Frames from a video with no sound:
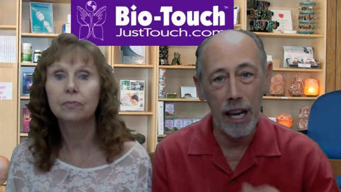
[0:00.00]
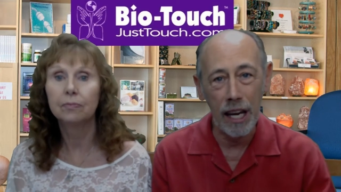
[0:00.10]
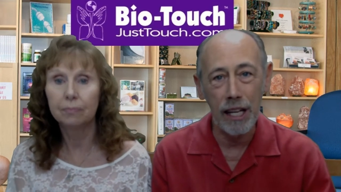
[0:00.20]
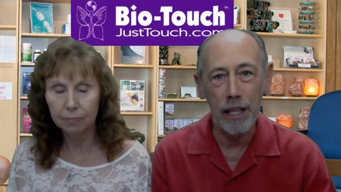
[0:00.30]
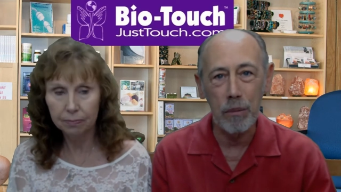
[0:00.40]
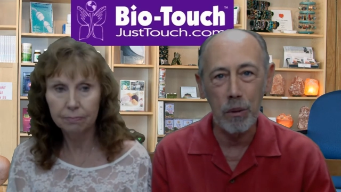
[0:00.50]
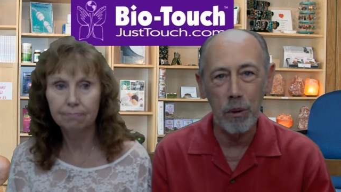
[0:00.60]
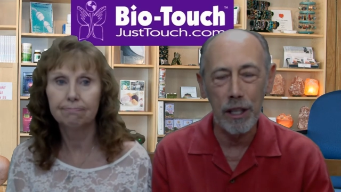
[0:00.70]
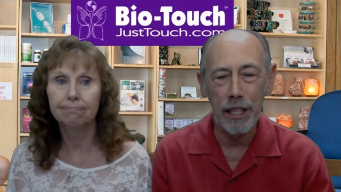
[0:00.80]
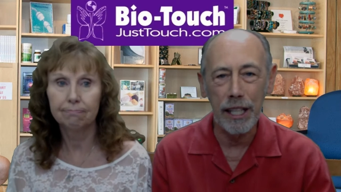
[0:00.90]
Speaker 1: A number
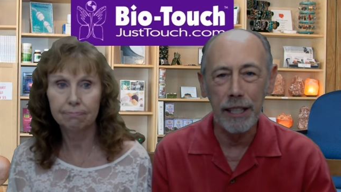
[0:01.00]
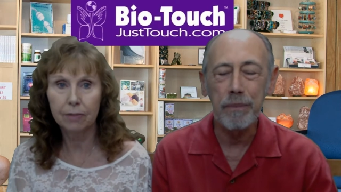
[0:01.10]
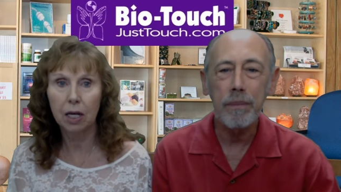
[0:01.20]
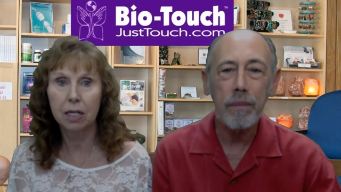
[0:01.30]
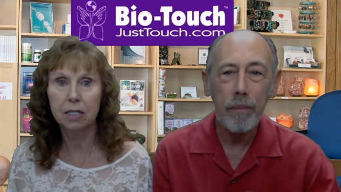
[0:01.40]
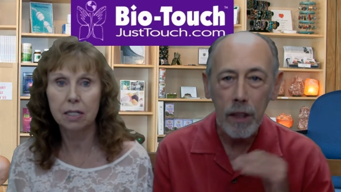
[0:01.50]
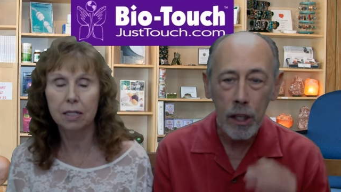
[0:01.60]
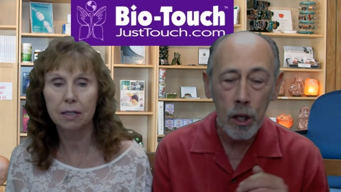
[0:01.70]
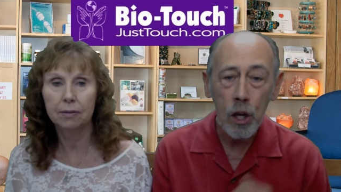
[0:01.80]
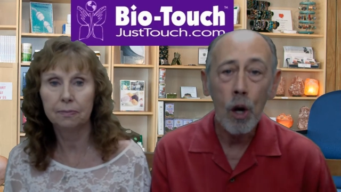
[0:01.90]
one thing. Yes.
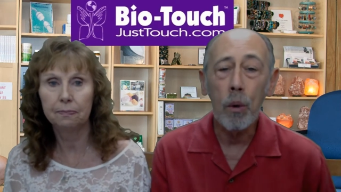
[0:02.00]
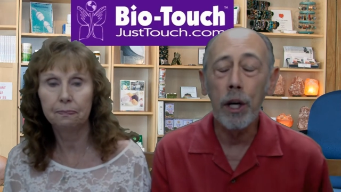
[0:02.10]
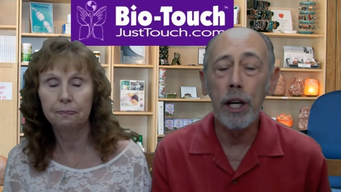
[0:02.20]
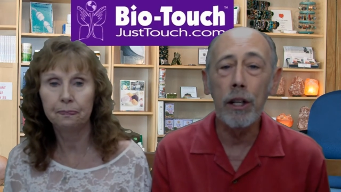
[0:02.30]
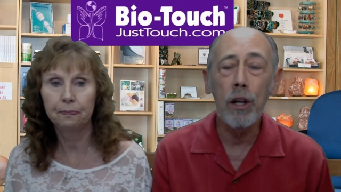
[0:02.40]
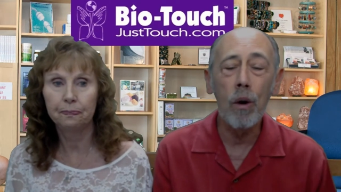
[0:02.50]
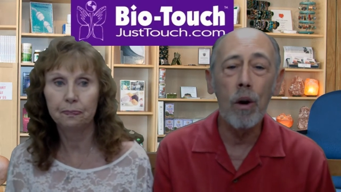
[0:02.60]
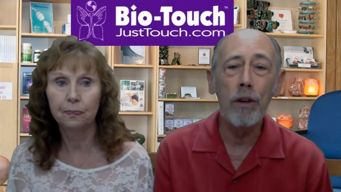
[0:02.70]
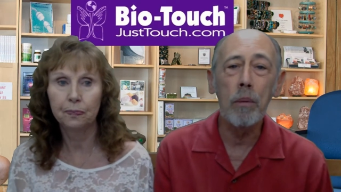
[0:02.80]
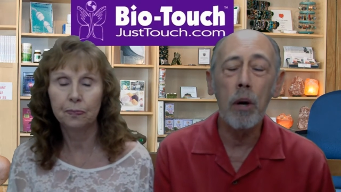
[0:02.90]
We're here to go
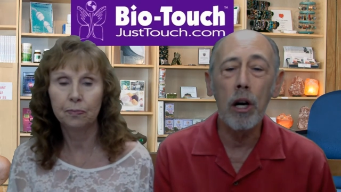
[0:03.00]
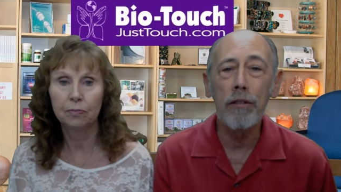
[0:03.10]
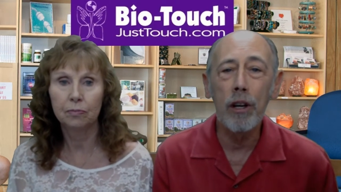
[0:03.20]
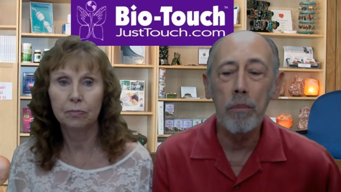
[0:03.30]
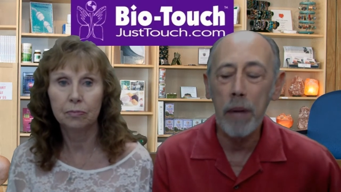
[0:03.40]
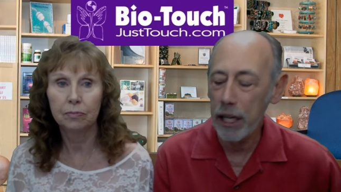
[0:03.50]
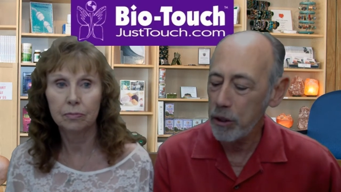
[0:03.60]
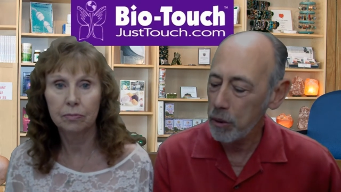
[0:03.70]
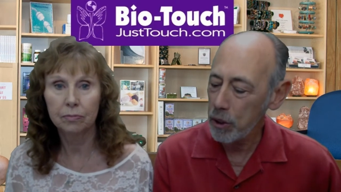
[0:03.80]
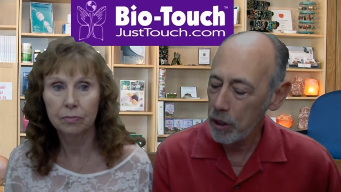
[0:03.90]
over a part of our
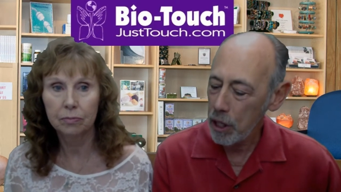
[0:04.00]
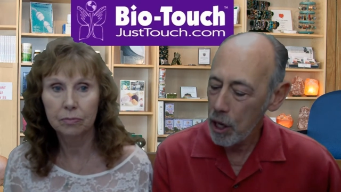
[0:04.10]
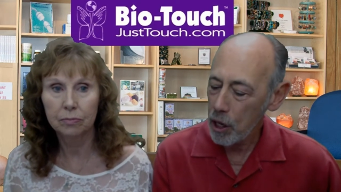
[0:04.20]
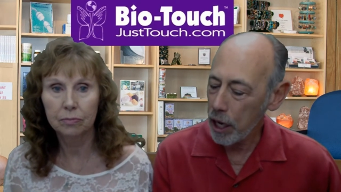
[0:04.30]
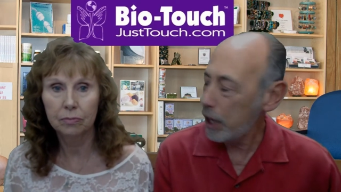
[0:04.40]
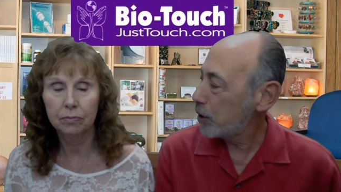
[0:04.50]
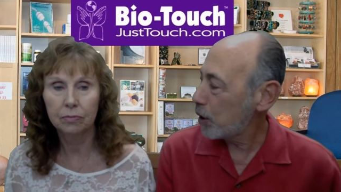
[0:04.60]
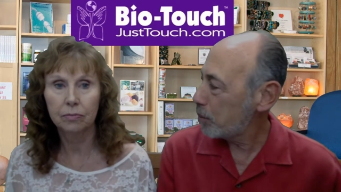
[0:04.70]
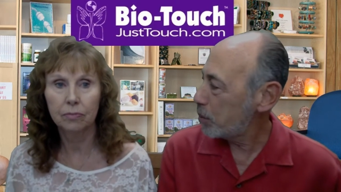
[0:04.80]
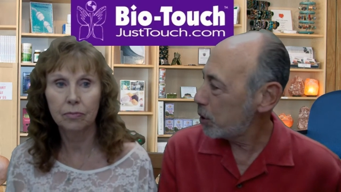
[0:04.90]
manual and our
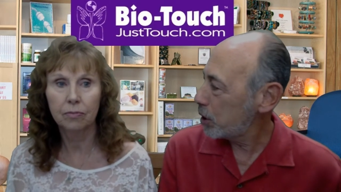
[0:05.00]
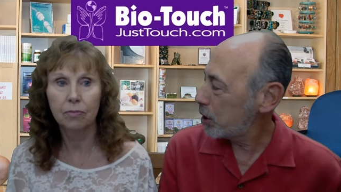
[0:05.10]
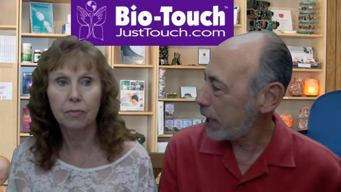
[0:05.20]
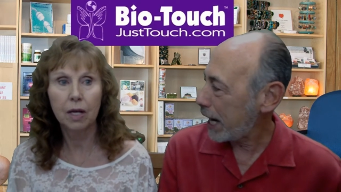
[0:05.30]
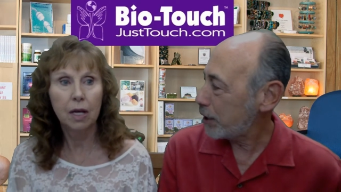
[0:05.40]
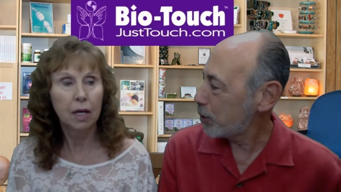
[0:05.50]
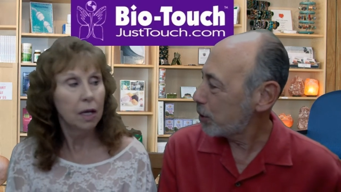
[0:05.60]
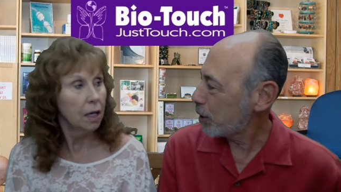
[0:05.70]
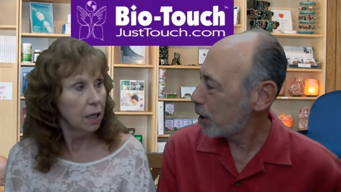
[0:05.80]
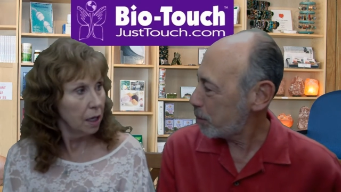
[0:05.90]
book, and
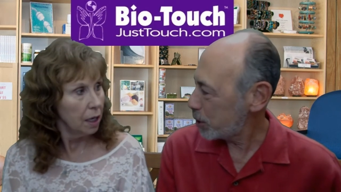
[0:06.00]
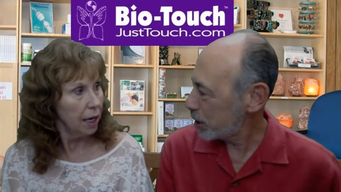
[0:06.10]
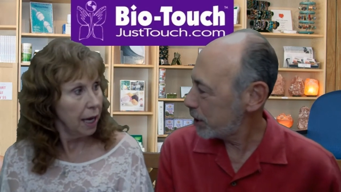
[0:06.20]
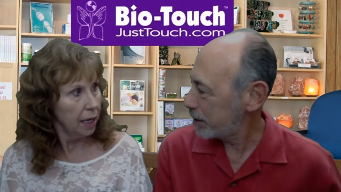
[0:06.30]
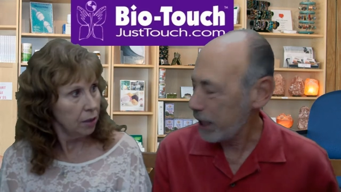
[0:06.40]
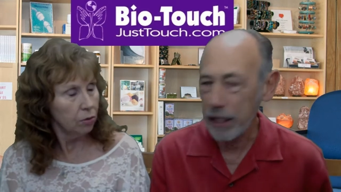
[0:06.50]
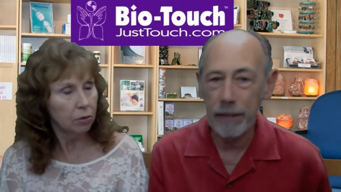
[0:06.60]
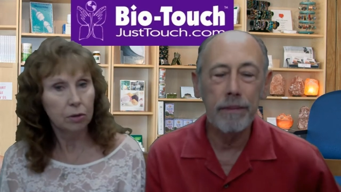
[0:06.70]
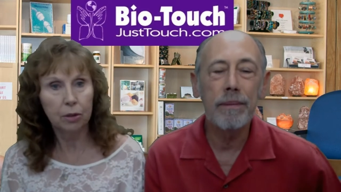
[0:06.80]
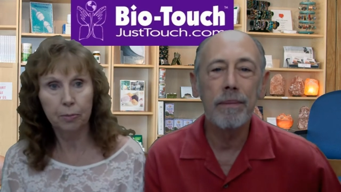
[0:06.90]
or our
Speaker 2: book, and yeah.
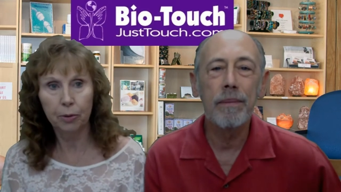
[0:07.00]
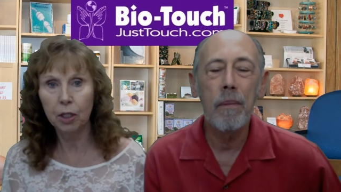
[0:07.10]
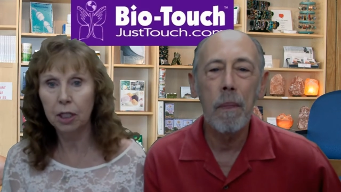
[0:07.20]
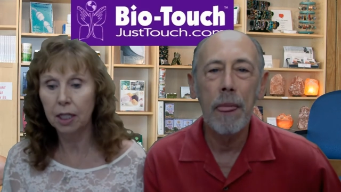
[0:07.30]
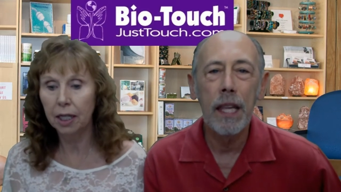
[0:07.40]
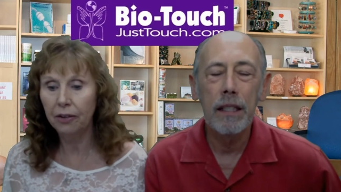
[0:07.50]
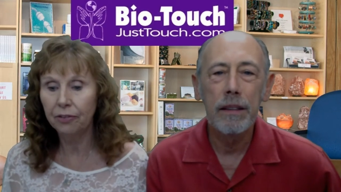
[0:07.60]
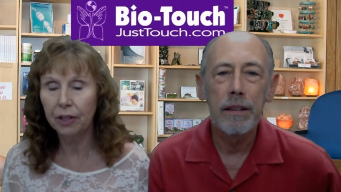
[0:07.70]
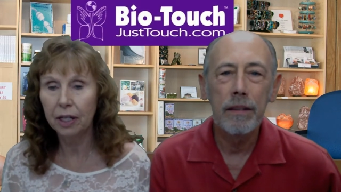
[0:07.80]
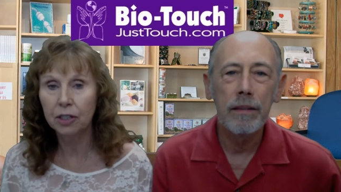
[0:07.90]
or, a book, yes,
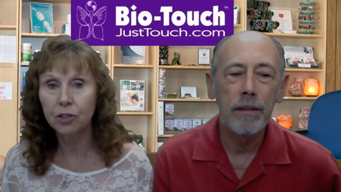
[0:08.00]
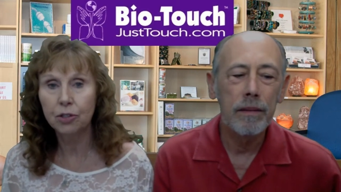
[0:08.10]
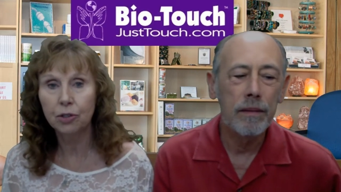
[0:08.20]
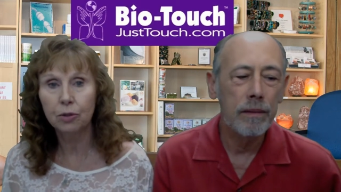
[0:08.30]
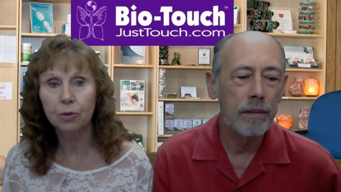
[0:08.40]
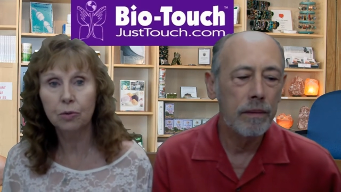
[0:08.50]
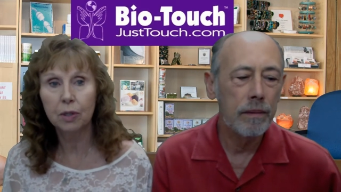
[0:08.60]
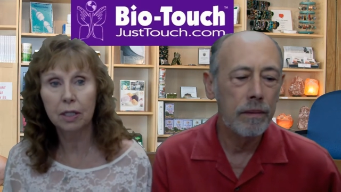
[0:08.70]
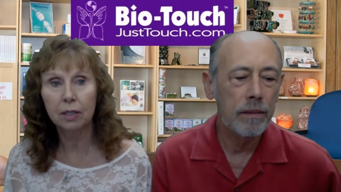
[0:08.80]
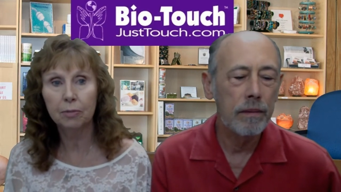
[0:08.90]
and to
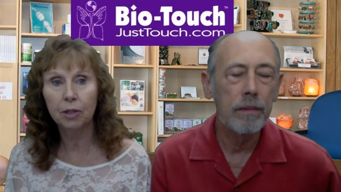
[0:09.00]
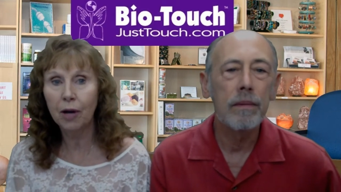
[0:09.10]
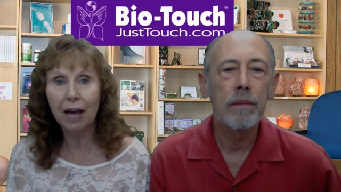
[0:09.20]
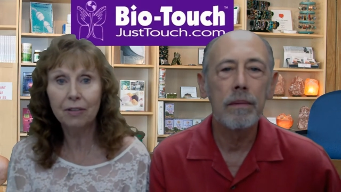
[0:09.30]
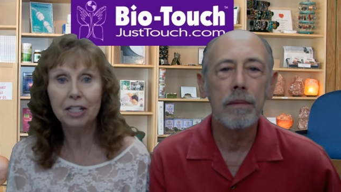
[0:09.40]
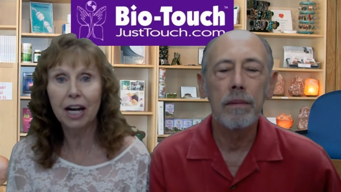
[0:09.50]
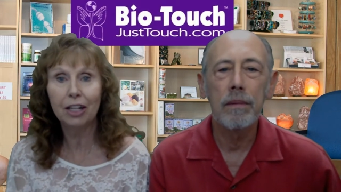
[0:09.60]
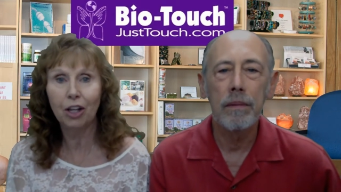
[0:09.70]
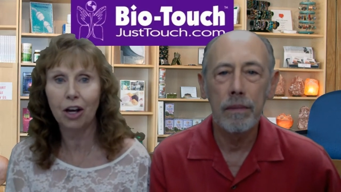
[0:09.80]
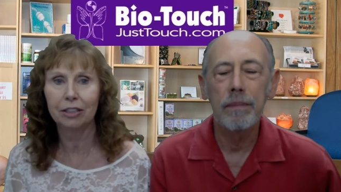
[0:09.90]
um, you know have a
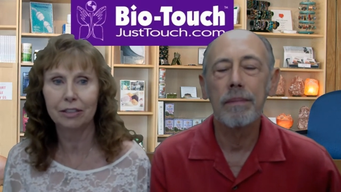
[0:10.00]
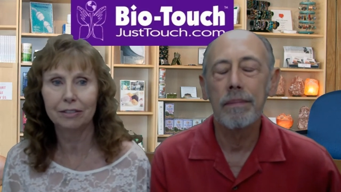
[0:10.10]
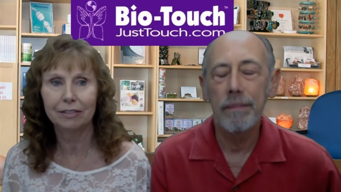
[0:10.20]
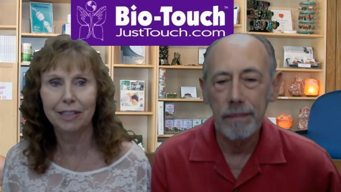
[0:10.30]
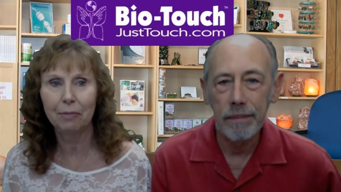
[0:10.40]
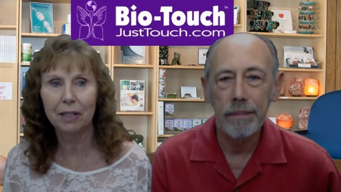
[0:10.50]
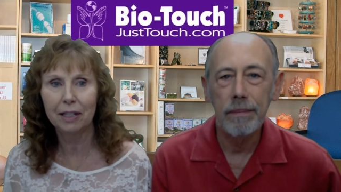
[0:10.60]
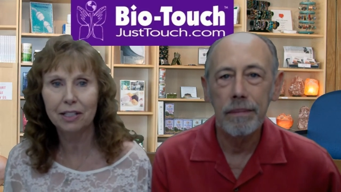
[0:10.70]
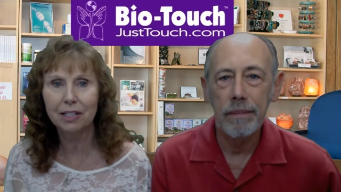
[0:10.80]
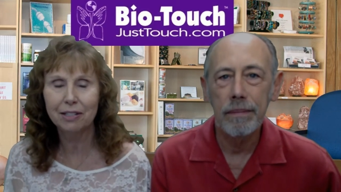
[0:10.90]
dialogue. I mean,
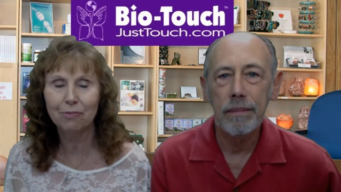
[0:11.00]
that's